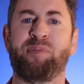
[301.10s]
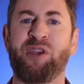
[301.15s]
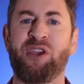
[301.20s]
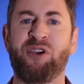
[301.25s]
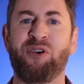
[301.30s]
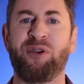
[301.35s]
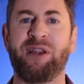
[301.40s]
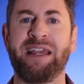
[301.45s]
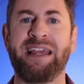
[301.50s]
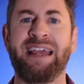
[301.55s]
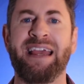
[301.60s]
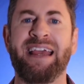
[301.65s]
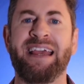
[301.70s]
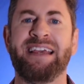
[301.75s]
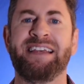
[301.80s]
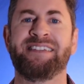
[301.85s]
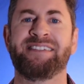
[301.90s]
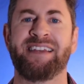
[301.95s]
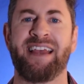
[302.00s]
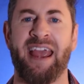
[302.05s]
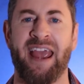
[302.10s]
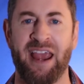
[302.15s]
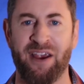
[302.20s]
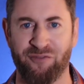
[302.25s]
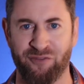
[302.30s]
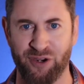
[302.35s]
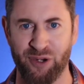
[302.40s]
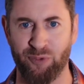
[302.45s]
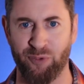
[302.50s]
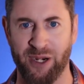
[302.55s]
beauty is
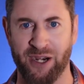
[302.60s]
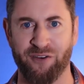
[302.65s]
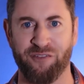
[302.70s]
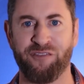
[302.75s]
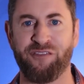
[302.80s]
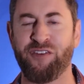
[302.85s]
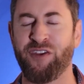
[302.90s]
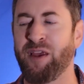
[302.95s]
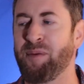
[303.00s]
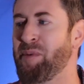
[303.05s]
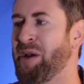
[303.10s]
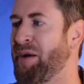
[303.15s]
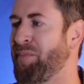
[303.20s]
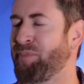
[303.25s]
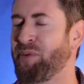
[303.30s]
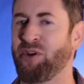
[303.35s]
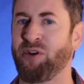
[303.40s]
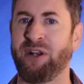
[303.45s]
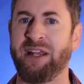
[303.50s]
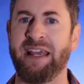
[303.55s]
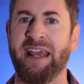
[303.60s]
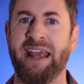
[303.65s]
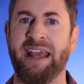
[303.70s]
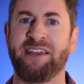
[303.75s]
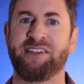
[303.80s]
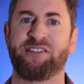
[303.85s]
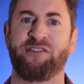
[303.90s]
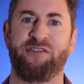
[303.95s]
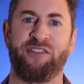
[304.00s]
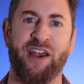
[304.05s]
everywhere. Female beauty
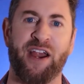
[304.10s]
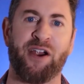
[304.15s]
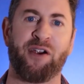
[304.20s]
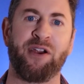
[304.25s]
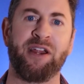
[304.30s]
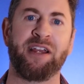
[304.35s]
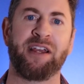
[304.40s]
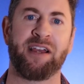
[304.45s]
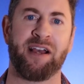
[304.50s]
is very